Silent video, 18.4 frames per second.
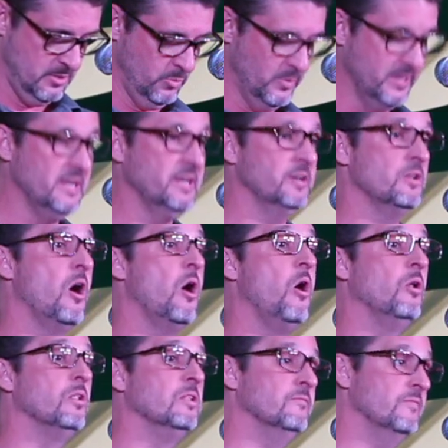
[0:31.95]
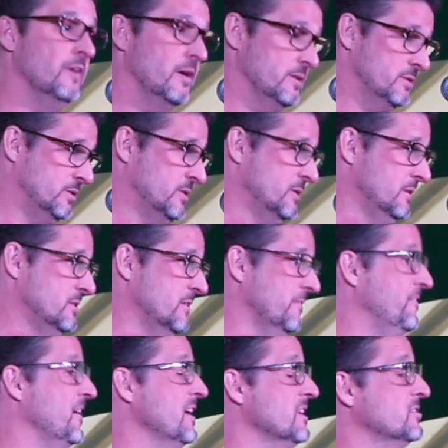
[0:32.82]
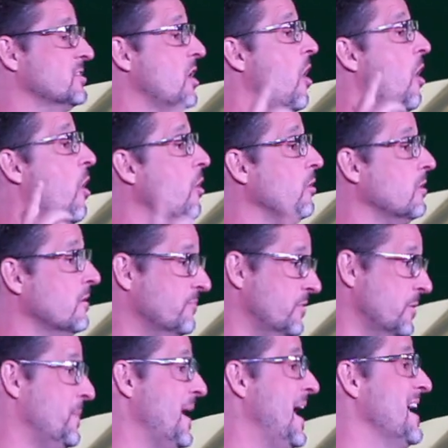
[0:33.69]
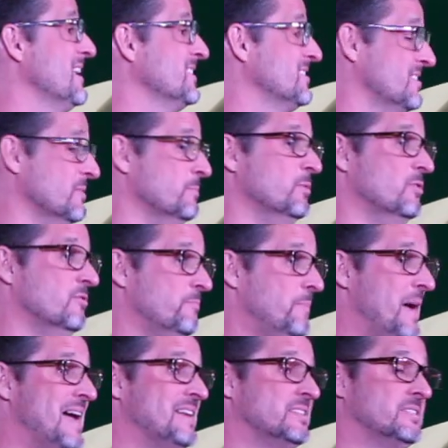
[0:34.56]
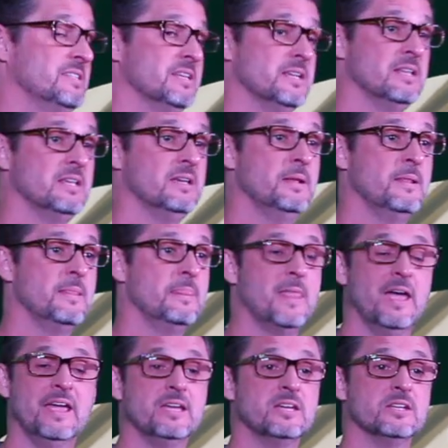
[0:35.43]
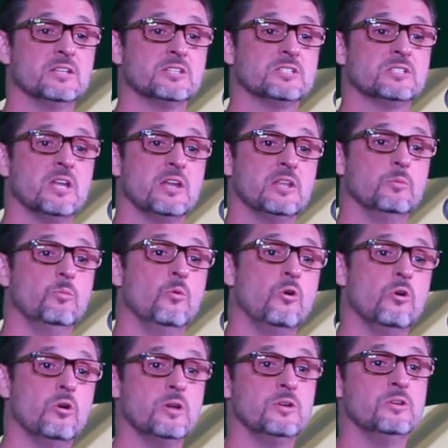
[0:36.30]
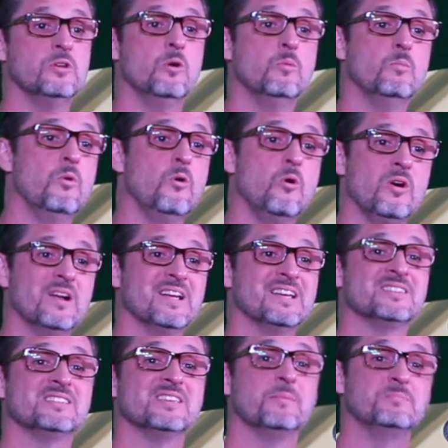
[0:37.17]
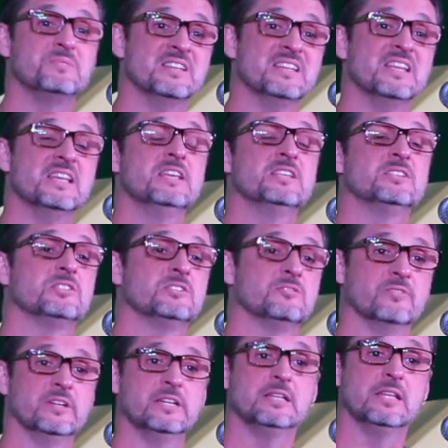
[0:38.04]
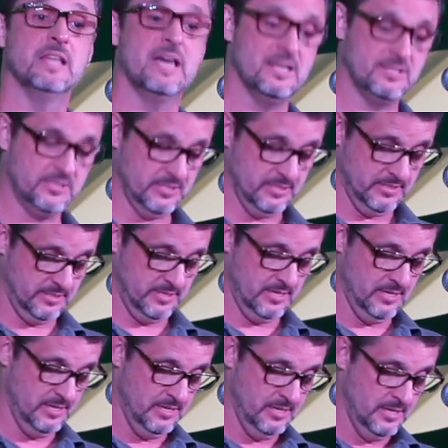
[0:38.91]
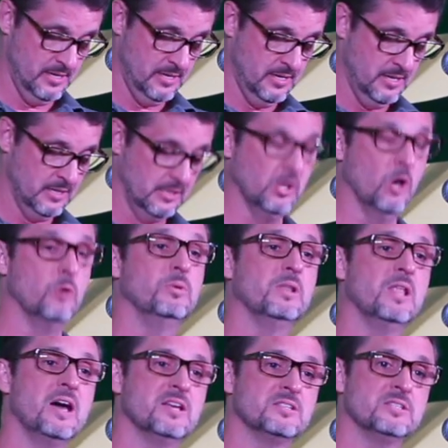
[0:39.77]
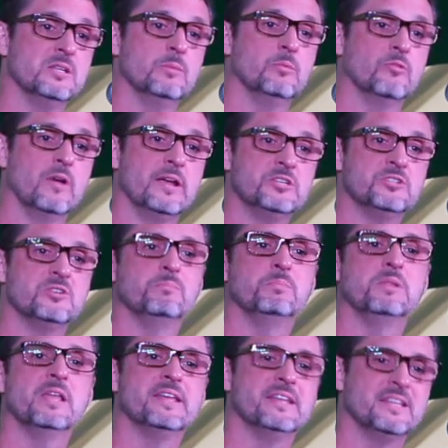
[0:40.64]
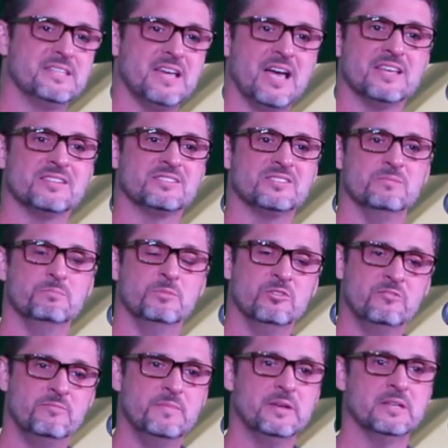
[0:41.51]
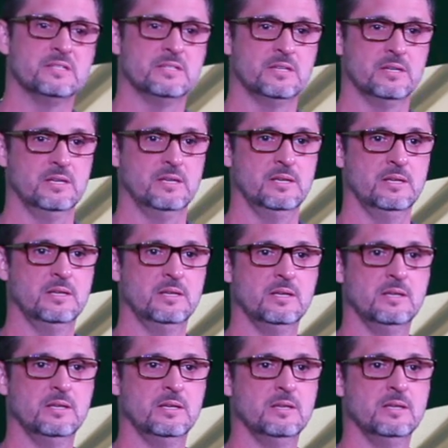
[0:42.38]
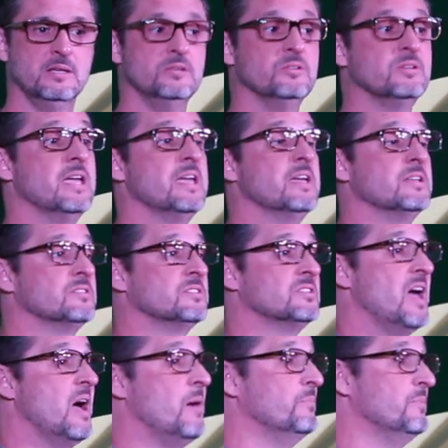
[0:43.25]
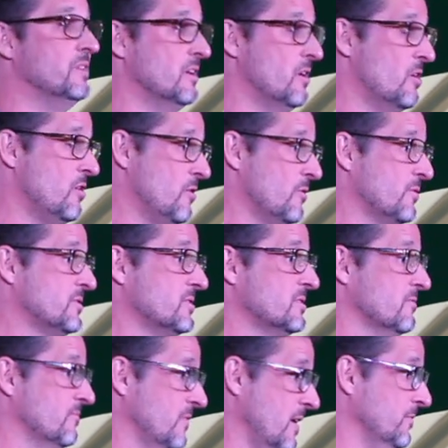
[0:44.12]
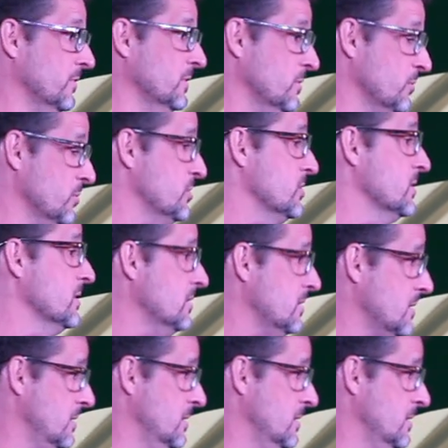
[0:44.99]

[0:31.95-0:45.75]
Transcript: We need all of us to face all of the past and move past it I ain't gonna study war no more except in history classes. Globalized liberation, planetize the movement. You can't stop the Earth's revolution.